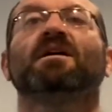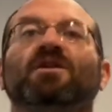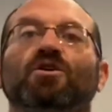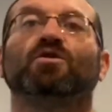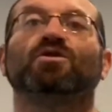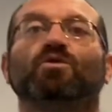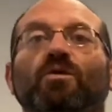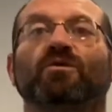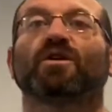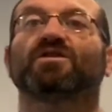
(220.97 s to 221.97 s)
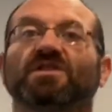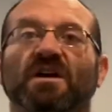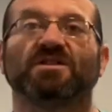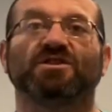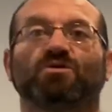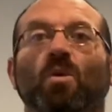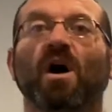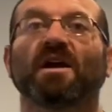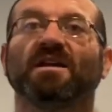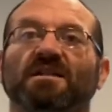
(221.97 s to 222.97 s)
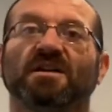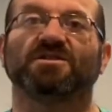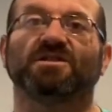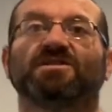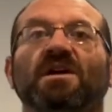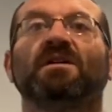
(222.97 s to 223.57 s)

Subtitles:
you can do reverse lunges, walking lunges,